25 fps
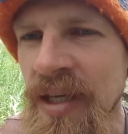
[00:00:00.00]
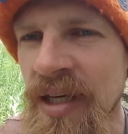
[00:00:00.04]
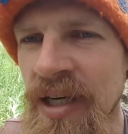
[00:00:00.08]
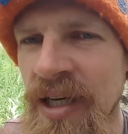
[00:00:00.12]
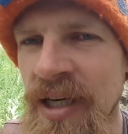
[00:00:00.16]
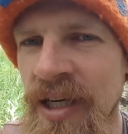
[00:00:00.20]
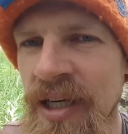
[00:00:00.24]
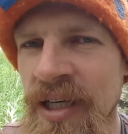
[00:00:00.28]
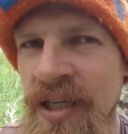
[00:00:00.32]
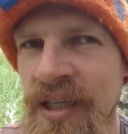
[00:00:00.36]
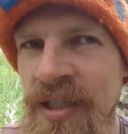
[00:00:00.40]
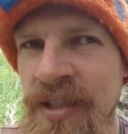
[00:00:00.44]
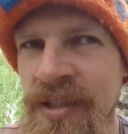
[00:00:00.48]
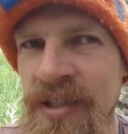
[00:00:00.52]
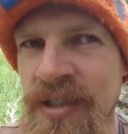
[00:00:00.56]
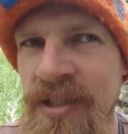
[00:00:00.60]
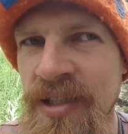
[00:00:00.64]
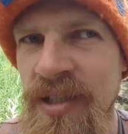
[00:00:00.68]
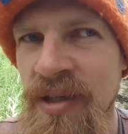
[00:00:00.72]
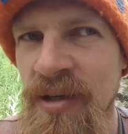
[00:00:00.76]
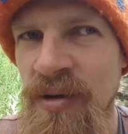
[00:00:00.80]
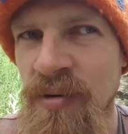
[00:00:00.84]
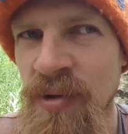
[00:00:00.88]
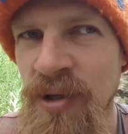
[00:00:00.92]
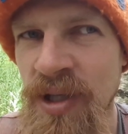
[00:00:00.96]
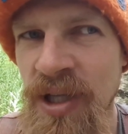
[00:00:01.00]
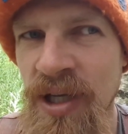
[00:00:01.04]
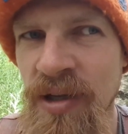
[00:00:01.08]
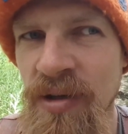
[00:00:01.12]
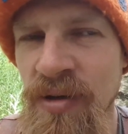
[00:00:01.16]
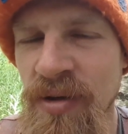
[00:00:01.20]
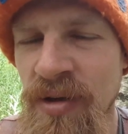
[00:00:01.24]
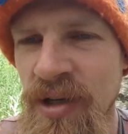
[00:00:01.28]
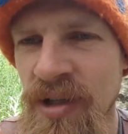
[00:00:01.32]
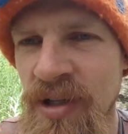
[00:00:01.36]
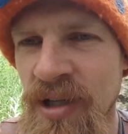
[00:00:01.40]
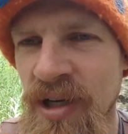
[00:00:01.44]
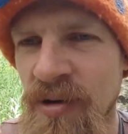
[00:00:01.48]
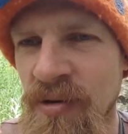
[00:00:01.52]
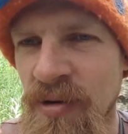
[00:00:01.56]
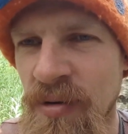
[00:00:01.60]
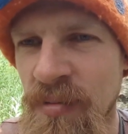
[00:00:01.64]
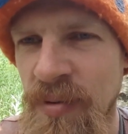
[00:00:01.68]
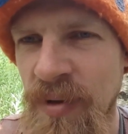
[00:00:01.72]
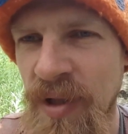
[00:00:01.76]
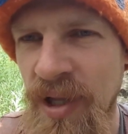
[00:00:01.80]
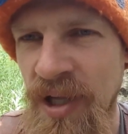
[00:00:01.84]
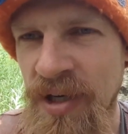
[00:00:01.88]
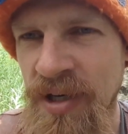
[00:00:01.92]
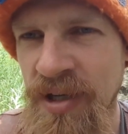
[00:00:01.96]
And when I look at our
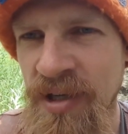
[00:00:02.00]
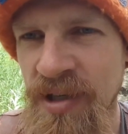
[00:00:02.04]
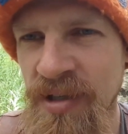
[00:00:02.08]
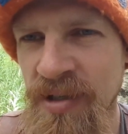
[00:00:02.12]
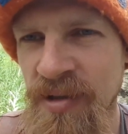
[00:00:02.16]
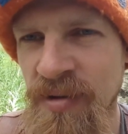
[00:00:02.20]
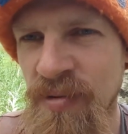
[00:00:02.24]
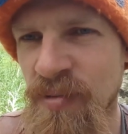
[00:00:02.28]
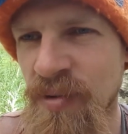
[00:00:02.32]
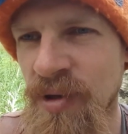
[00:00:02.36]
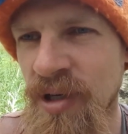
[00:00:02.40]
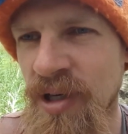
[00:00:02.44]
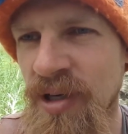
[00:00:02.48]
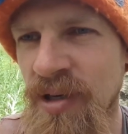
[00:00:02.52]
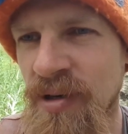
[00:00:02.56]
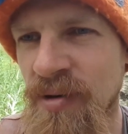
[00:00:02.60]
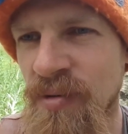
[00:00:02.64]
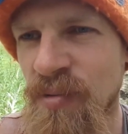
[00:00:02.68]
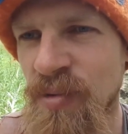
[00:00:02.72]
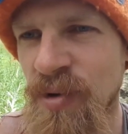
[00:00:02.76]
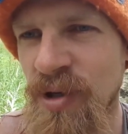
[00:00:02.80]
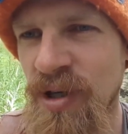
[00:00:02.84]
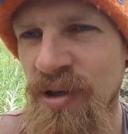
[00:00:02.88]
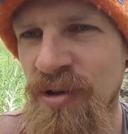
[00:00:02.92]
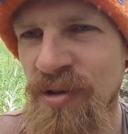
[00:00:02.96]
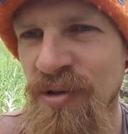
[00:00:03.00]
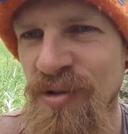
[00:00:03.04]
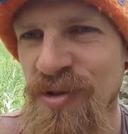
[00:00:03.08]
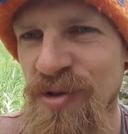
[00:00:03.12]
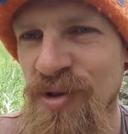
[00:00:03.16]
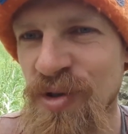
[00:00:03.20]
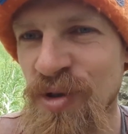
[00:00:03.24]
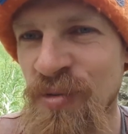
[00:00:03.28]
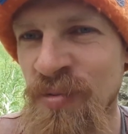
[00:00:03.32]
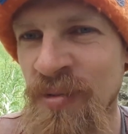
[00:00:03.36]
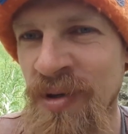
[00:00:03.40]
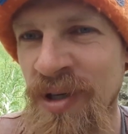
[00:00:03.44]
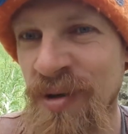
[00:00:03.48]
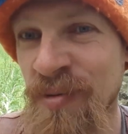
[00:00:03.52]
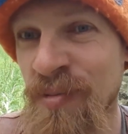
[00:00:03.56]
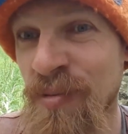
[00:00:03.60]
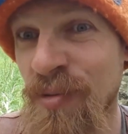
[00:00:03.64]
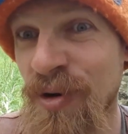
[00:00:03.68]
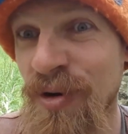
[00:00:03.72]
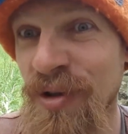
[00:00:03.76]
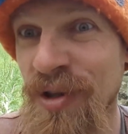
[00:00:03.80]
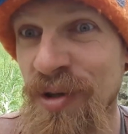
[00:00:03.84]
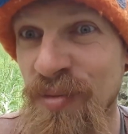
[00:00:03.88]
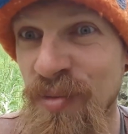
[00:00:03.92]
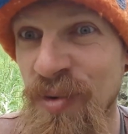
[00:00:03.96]
planet, where we are consuming
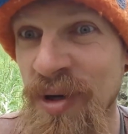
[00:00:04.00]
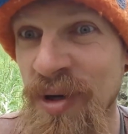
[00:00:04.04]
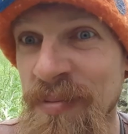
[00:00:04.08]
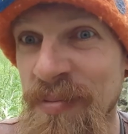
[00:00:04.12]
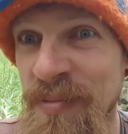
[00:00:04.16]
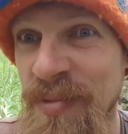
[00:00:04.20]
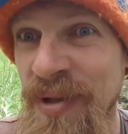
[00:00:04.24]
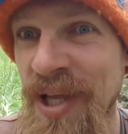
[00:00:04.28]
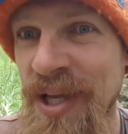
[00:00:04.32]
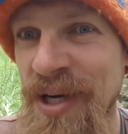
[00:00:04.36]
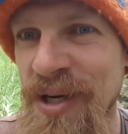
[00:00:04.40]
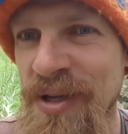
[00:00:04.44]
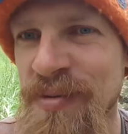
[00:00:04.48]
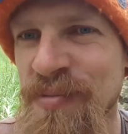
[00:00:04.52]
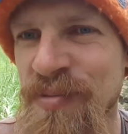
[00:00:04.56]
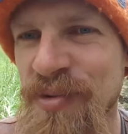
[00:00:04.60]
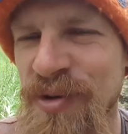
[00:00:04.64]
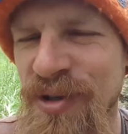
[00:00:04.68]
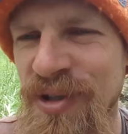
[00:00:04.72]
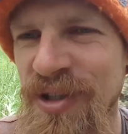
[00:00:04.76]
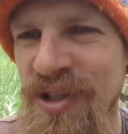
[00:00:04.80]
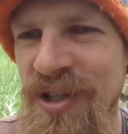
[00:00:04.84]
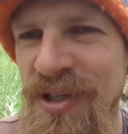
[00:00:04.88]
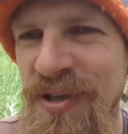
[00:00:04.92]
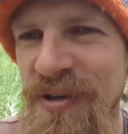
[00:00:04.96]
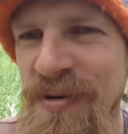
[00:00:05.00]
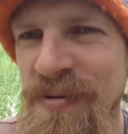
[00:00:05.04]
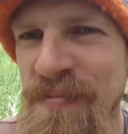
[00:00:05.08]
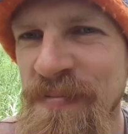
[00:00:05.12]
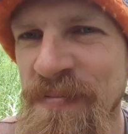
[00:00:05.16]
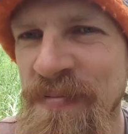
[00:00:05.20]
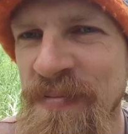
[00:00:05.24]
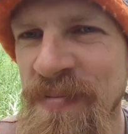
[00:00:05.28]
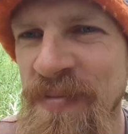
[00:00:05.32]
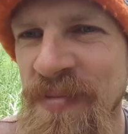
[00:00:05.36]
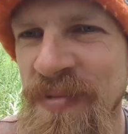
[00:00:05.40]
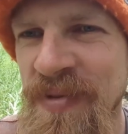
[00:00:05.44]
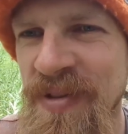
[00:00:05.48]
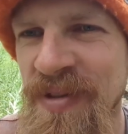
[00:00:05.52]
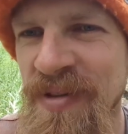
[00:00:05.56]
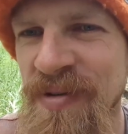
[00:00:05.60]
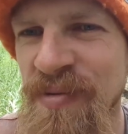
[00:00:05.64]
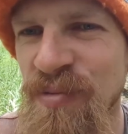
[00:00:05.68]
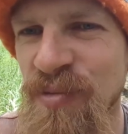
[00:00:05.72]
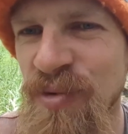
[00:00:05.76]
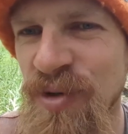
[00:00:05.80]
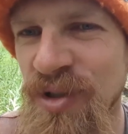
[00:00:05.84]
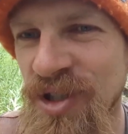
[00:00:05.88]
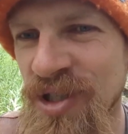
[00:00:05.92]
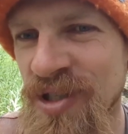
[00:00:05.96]
more than planet per year,
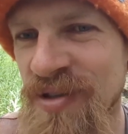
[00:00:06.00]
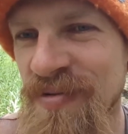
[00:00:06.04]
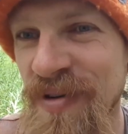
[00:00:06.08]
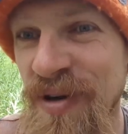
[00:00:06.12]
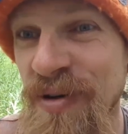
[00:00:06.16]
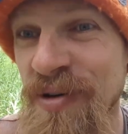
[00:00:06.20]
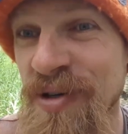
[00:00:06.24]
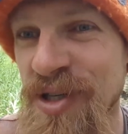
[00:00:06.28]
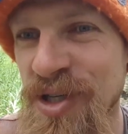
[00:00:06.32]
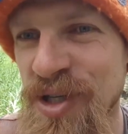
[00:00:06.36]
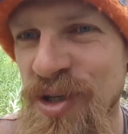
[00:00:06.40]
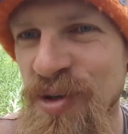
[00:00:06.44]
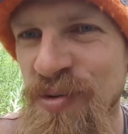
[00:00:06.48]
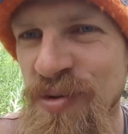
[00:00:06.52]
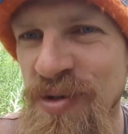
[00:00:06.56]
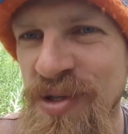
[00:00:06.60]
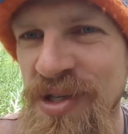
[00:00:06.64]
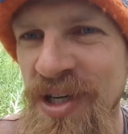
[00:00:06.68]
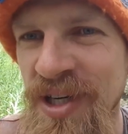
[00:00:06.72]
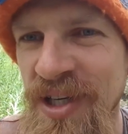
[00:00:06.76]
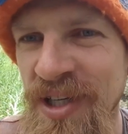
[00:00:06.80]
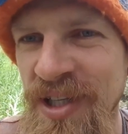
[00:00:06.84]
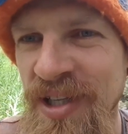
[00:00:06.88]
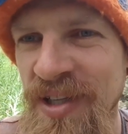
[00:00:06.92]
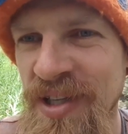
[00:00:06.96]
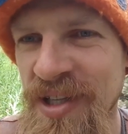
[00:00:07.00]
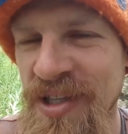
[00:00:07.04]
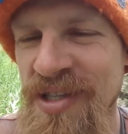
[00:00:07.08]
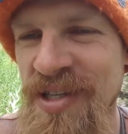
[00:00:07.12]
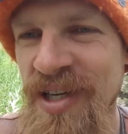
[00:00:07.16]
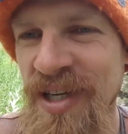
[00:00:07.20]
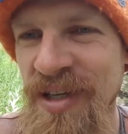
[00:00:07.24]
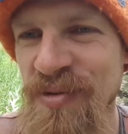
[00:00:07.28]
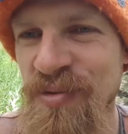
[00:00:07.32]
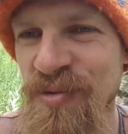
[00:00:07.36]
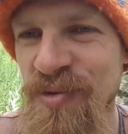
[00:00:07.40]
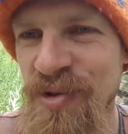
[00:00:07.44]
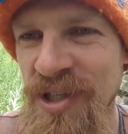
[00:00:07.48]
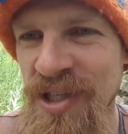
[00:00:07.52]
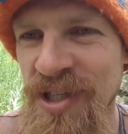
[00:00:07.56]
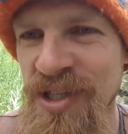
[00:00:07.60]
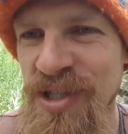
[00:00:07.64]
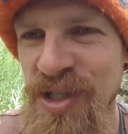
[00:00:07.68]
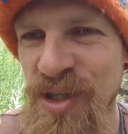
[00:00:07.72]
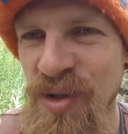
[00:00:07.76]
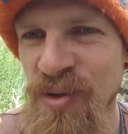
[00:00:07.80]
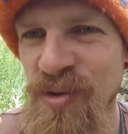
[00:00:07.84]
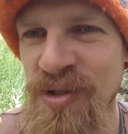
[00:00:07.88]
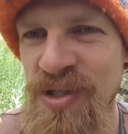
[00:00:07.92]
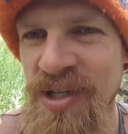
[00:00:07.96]
which is very suicidal, that's like really
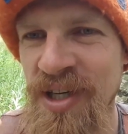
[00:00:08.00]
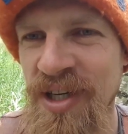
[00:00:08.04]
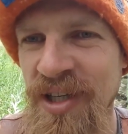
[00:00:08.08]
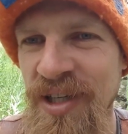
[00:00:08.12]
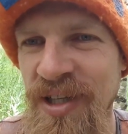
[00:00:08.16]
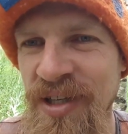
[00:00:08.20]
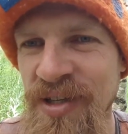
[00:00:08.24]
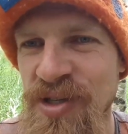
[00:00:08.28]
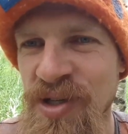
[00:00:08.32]
suicidal.